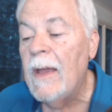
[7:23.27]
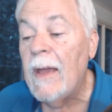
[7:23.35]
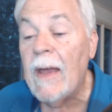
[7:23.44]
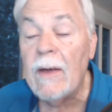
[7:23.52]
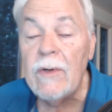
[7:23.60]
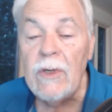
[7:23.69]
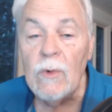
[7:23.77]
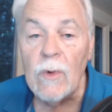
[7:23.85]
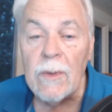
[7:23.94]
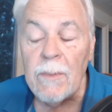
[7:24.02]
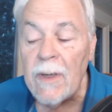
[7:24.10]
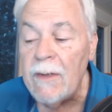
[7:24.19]
How do you
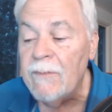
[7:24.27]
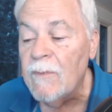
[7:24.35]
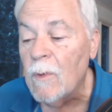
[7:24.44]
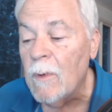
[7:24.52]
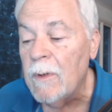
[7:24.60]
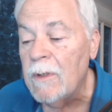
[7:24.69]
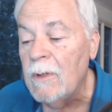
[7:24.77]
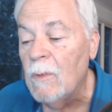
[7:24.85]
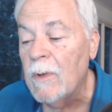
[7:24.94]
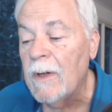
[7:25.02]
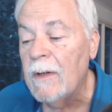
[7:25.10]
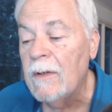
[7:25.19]
want to pay for it? Do you
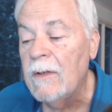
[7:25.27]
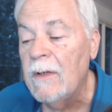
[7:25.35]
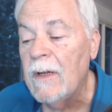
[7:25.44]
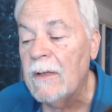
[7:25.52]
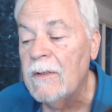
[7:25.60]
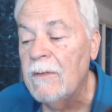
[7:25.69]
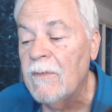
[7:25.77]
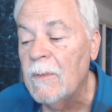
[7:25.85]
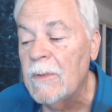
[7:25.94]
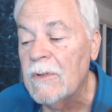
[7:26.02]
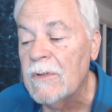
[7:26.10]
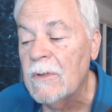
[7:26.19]
want it deducted
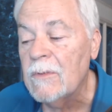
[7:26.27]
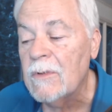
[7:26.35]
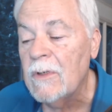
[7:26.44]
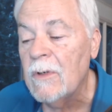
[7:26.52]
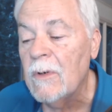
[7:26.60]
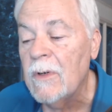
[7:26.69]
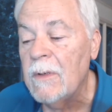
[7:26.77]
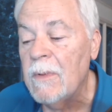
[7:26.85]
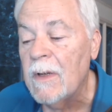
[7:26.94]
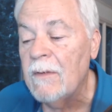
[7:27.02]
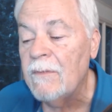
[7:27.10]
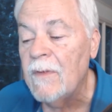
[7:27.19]
from your Social Security
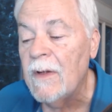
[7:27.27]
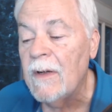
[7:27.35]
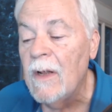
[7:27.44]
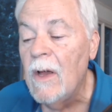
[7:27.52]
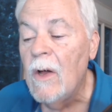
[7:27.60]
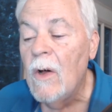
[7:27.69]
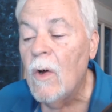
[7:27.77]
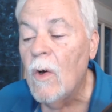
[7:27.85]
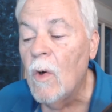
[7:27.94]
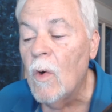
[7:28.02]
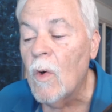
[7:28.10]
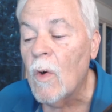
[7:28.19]
benefit,
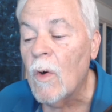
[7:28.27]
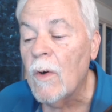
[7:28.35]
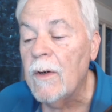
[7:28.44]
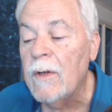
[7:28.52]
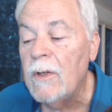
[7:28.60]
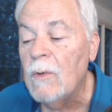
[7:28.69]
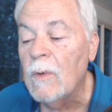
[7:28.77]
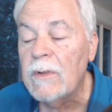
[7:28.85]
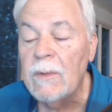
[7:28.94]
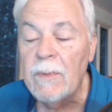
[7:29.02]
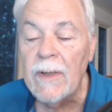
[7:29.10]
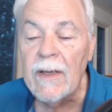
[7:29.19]
or do you want
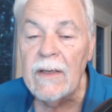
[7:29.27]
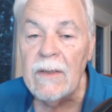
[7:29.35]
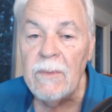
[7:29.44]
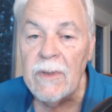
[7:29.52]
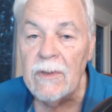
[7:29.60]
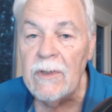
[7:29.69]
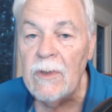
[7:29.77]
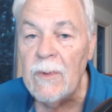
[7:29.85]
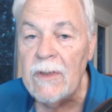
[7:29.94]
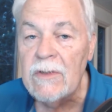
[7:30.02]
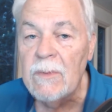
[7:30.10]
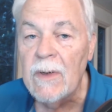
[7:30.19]
the plan to bill you
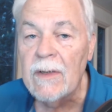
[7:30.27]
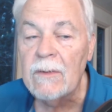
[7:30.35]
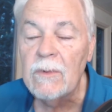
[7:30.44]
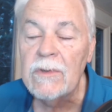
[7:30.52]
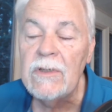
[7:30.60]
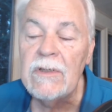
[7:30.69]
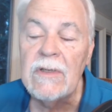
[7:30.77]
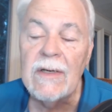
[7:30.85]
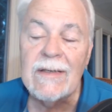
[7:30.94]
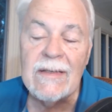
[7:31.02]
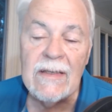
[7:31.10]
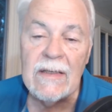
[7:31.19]
each month? Well, she's
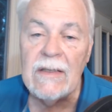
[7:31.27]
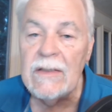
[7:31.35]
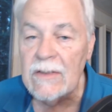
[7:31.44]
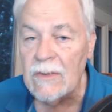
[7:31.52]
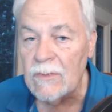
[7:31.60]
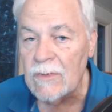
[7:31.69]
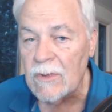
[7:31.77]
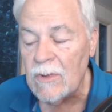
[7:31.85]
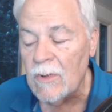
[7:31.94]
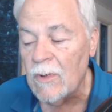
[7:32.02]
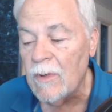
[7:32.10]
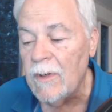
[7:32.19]
not taking Social
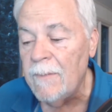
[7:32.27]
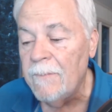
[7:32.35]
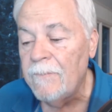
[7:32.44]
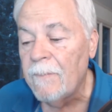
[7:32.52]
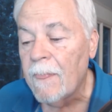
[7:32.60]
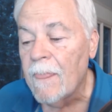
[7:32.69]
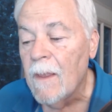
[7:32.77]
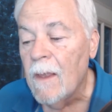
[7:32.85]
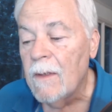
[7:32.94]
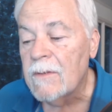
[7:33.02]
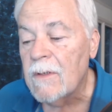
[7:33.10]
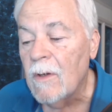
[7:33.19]
Security,
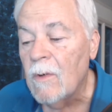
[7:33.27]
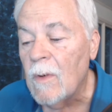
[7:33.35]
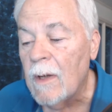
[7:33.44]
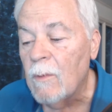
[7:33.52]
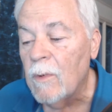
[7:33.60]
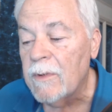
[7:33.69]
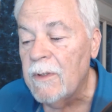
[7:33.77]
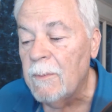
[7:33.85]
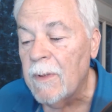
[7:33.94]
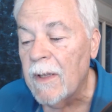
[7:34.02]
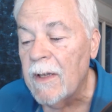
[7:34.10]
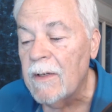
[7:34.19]
so I want the
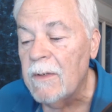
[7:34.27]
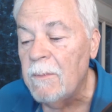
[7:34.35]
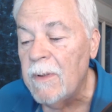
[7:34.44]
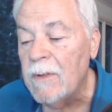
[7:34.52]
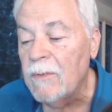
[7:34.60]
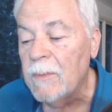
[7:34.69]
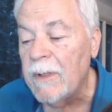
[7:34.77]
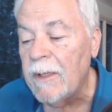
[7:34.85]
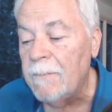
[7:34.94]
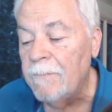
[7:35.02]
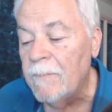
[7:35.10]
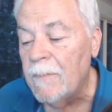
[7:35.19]
plan to bill
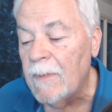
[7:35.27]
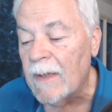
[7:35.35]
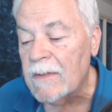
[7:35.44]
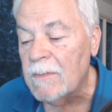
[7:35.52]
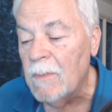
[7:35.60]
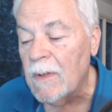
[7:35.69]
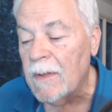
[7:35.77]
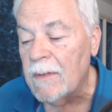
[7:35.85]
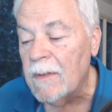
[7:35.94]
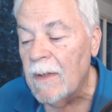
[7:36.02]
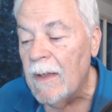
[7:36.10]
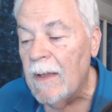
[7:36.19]
me next
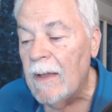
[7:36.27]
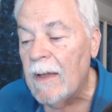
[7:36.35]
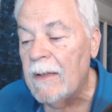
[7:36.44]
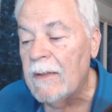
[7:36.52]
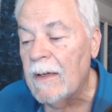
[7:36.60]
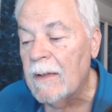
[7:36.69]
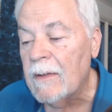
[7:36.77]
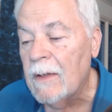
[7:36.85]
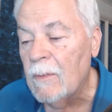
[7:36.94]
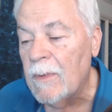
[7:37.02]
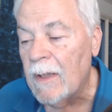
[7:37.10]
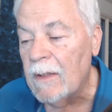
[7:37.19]
month. And then I
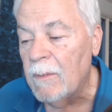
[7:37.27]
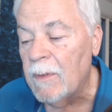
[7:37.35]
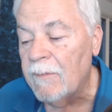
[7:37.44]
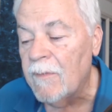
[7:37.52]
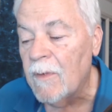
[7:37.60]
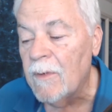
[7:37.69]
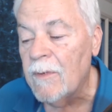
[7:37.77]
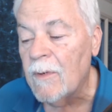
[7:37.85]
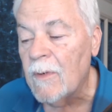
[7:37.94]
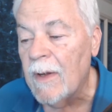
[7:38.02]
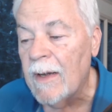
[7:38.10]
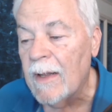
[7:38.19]
go down a little bit
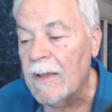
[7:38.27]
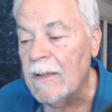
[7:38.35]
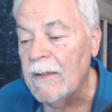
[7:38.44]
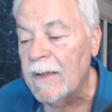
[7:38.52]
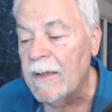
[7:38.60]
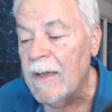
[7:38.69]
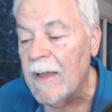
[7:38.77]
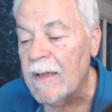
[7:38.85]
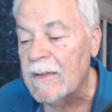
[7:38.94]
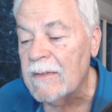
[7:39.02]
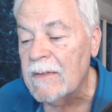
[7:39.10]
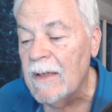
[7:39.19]
further and I click
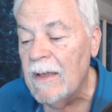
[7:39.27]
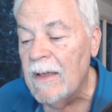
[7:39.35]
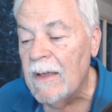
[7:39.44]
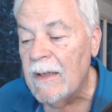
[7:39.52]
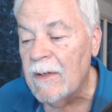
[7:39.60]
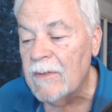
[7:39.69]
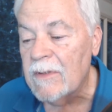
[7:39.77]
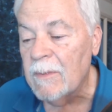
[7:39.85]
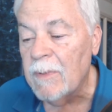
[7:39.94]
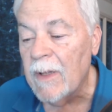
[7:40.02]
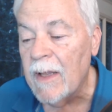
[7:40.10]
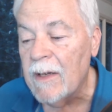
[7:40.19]
next. Here's the
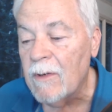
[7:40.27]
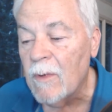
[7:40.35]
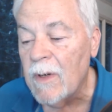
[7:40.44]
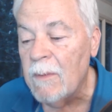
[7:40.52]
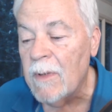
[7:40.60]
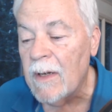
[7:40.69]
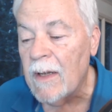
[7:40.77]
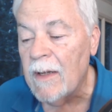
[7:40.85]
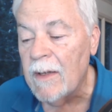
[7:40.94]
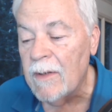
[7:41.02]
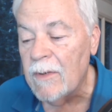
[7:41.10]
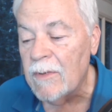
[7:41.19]
plan agreement.
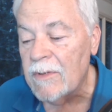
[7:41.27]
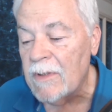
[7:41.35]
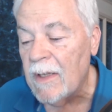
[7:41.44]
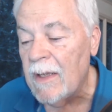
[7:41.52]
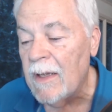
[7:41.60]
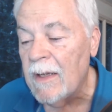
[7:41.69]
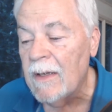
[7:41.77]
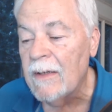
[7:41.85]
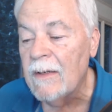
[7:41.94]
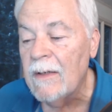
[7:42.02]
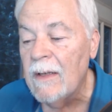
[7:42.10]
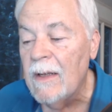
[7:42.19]
I
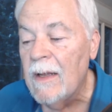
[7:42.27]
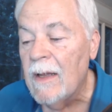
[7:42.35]
understand.